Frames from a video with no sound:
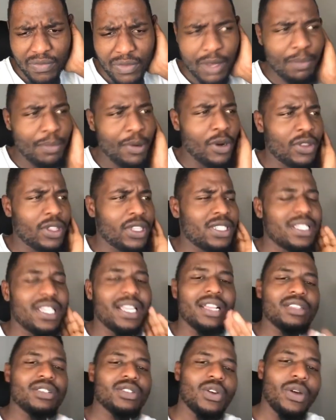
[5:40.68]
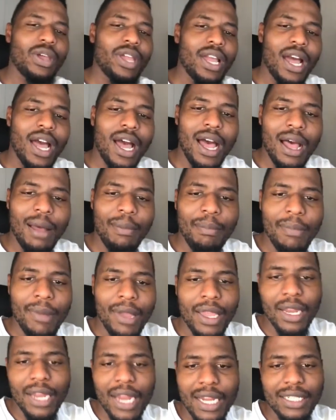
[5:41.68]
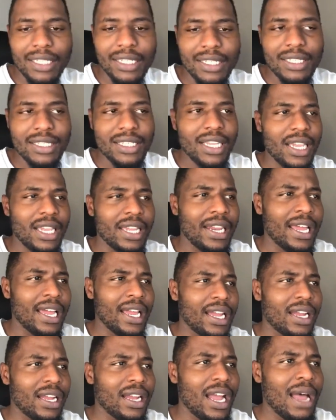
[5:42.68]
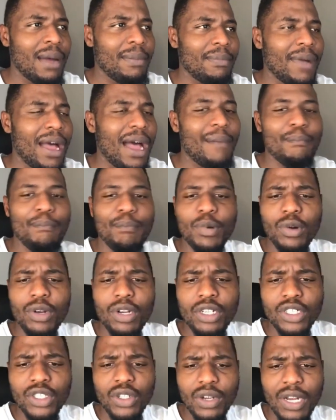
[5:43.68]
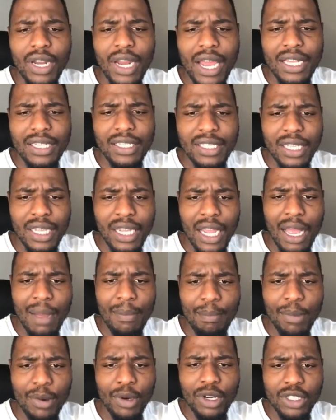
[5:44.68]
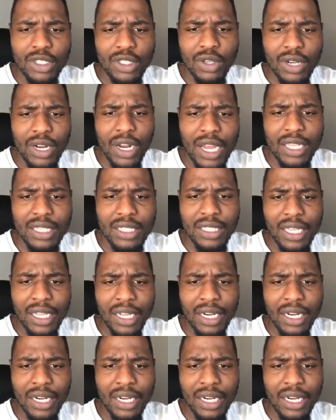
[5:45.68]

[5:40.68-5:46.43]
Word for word: Bro, this thing is going up, man. I did say like I'm bullish on Nasdaq.